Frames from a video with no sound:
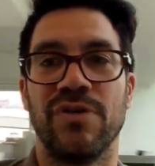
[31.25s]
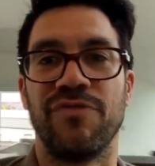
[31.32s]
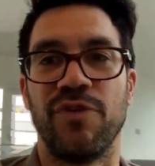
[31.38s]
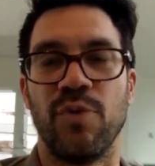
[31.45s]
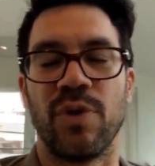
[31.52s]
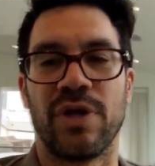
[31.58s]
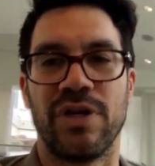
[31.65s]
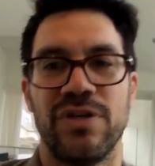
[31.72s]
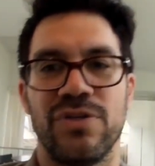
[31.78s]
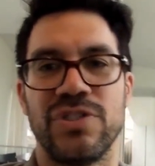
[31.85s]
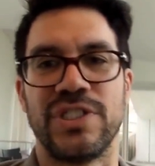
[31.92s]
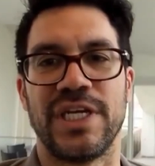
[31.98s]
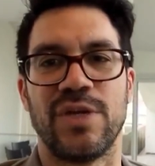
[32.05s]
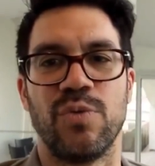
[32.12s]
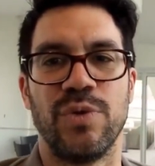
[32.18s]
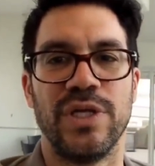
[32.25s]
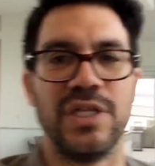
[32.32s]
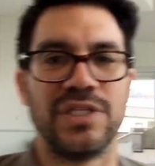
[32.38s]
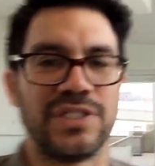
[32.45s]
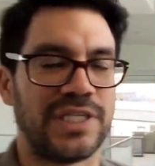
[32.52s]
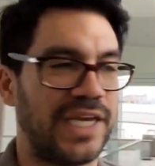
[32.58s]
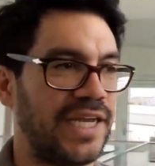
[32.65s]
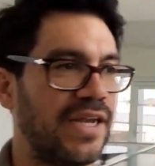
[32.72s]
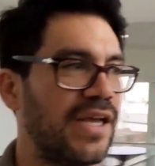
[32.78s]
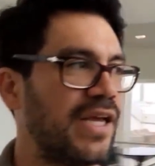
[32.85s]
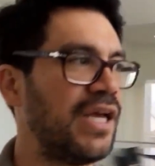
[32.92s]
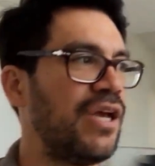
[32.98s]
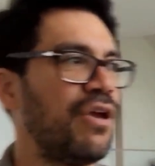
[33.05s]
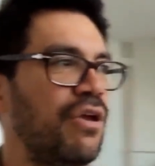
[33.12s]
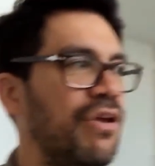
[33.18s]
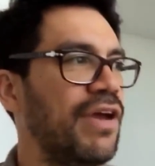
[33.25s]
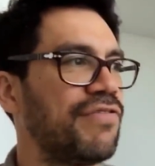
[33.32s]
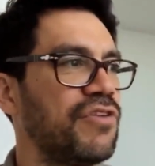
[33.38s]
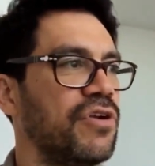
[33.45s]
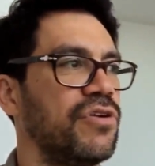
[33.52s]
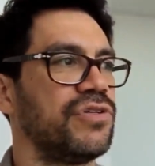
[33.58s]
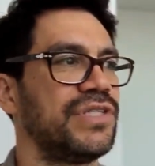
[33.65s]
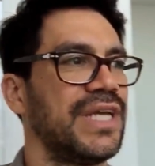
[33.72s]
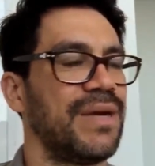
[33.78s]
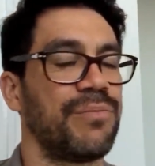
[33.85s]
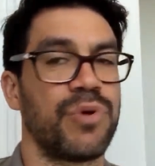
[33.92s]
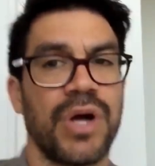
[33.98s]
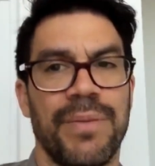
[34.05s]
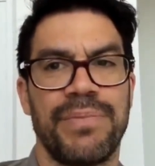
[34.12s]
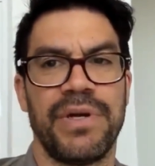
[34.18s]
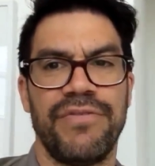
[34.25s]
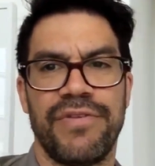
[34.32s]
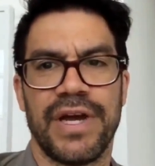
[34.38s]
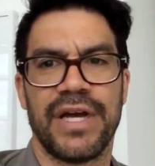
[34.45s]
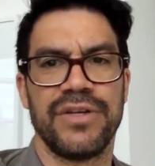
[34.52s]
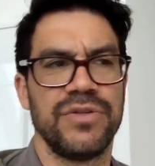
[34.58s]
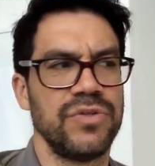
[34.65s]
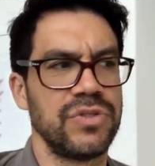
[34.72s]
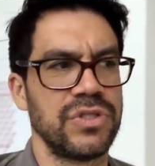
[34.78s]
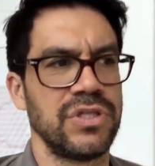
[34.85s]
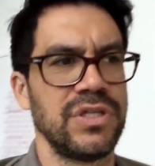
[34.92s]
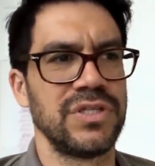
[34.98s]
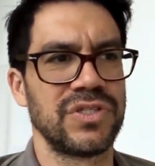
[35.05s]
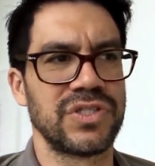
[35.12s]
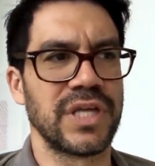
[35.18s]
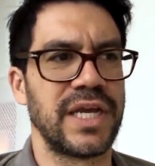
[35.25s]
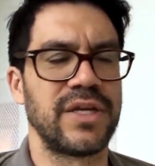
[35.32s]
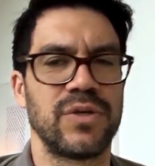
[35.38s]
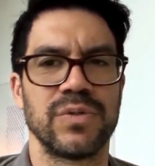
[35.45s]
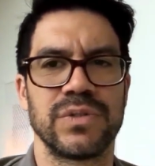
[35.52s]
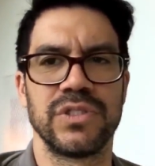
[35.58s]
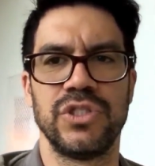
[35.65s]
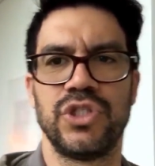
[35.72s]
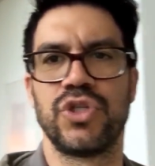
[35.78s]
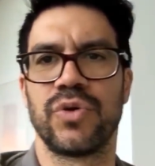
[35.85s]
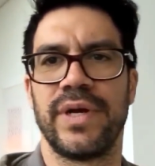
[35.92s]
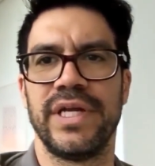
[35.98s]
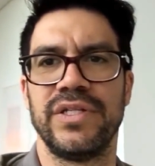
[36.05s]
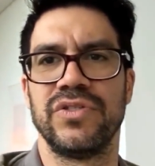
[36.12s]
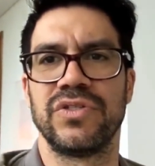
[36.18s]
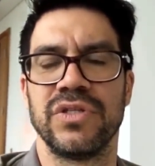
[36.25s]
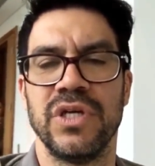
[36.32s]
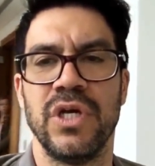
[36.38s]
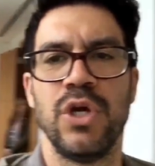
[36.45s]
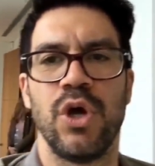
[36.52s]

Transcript: If you want to understand real estate, you have to understand property values, cycles, and trends.